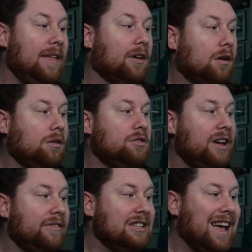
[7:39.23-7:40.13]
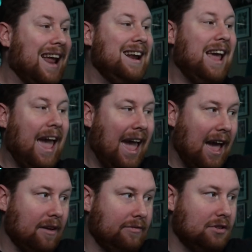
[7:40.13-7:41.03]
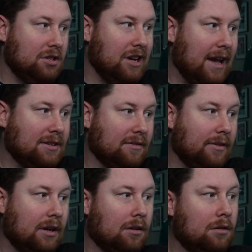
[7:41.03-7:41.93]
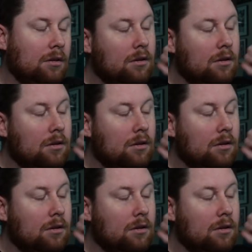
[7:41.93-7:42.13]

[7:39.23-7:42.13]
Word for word: And the Colts are giving 10 and a half to Jacksonville.